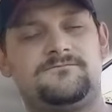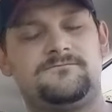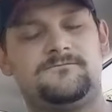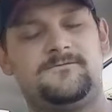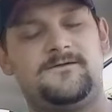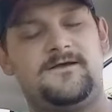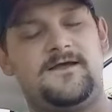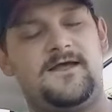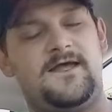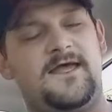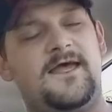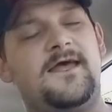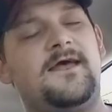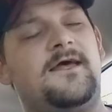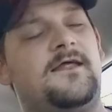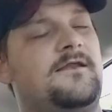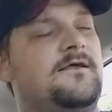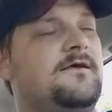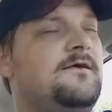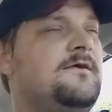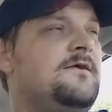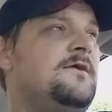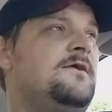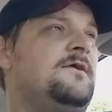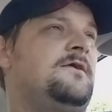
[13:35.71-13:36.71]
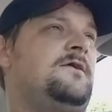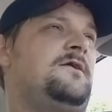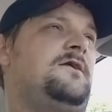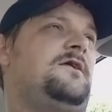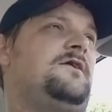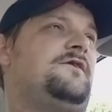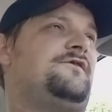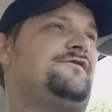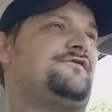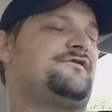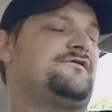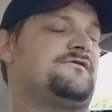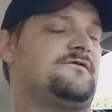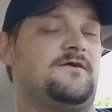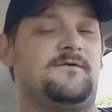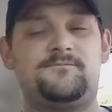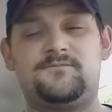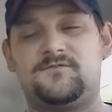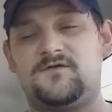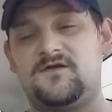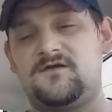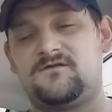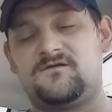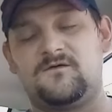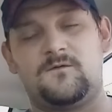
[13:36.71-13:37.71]
the head is
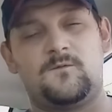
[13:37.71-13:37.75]
stripped